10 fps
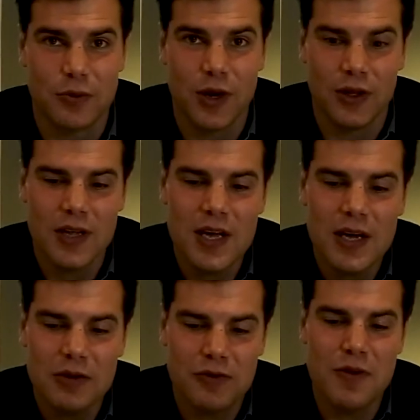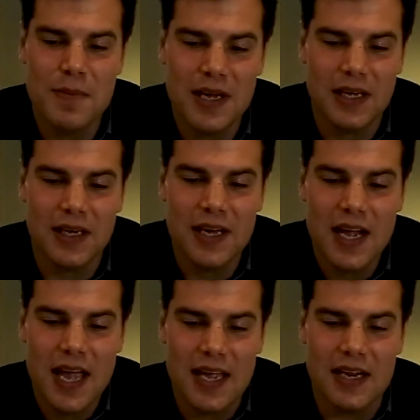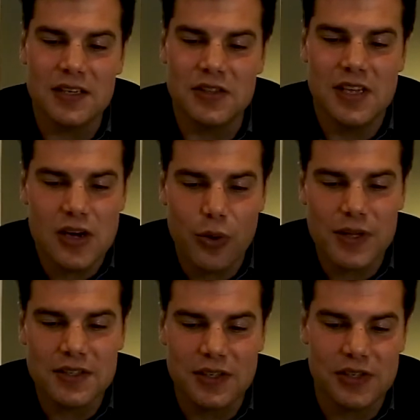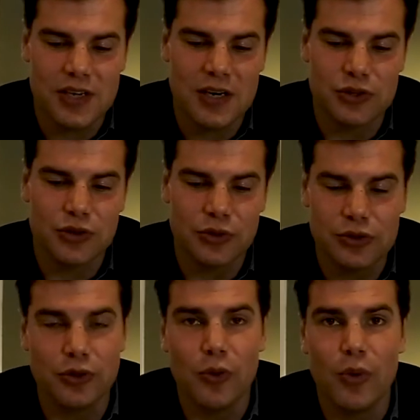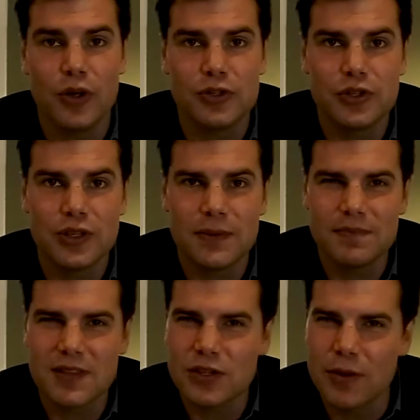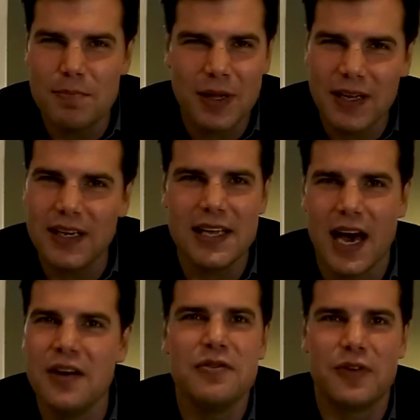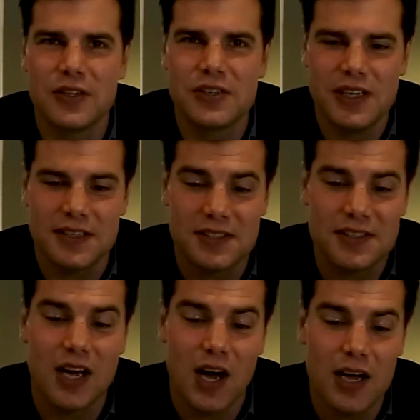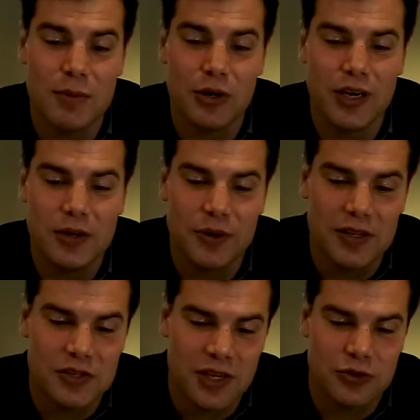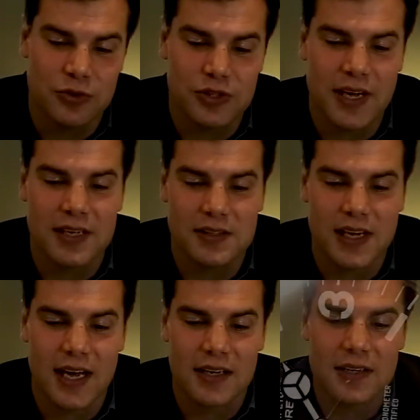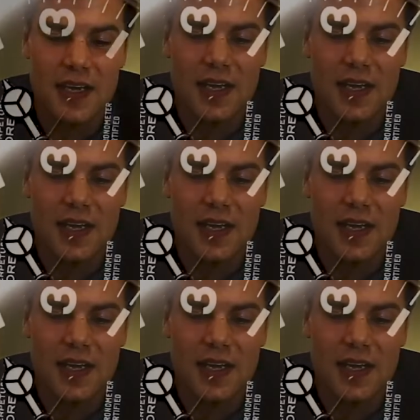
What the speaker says: Well, for me, it is the quintessential tool watch. Completely unfussy, it's time only with a central seconds hand.